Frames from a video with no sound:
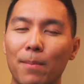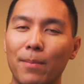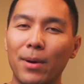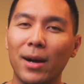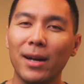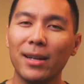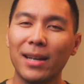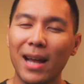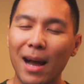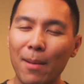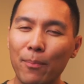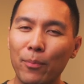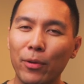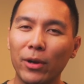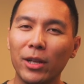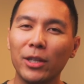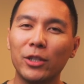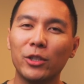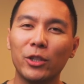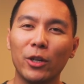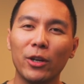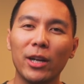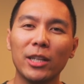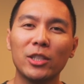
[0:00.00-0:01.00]
But I'm pretty
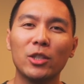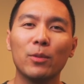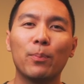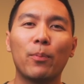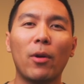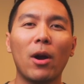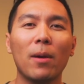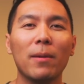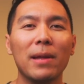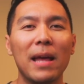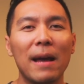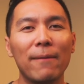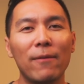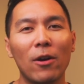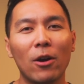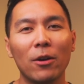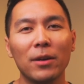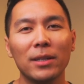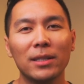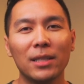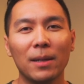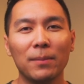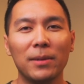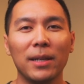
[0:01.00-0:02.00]
sure that you probably have
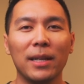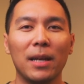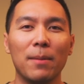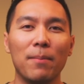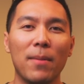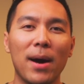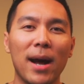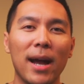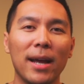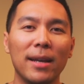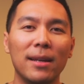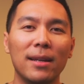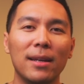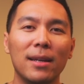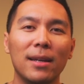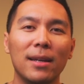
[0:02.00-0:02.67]
already something in mind,